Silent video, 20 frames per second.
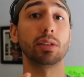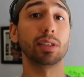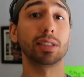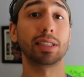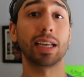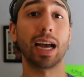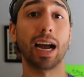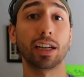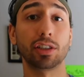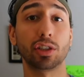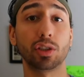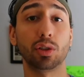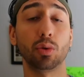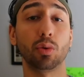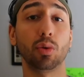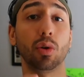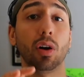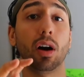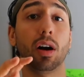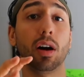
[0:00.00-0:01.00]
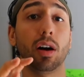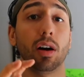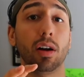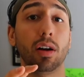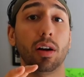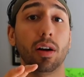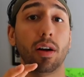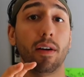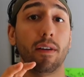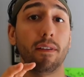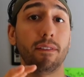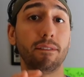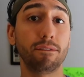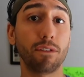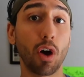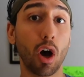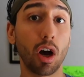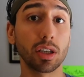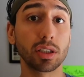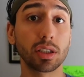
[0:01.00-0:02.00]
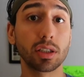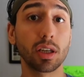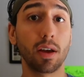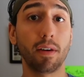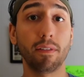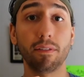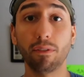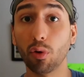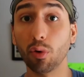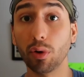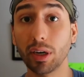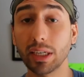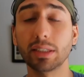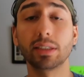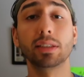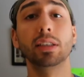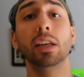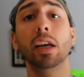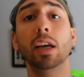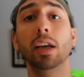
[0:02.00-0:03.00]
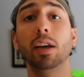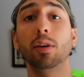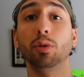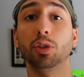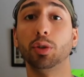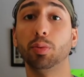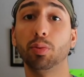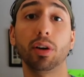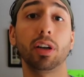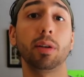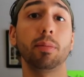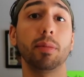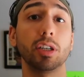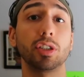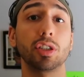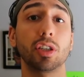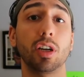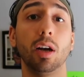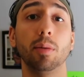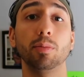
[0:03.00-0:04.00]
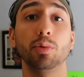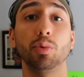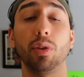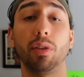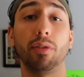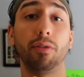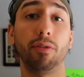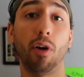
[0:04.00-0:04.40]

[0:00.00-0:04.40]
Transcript: to attach to uh, phosphorus, which pretty much comes with